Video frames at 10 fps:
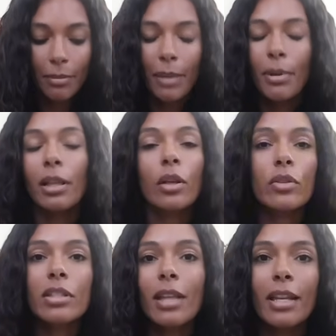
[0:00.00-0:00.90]
My pillow
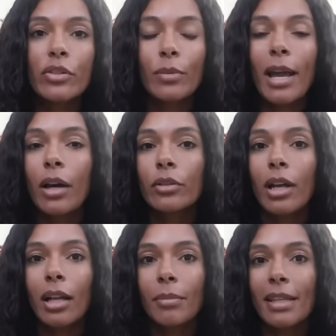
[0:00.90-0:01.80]
slides around
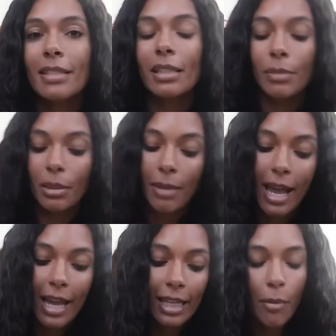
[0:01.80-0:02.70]
on my sleeping bag.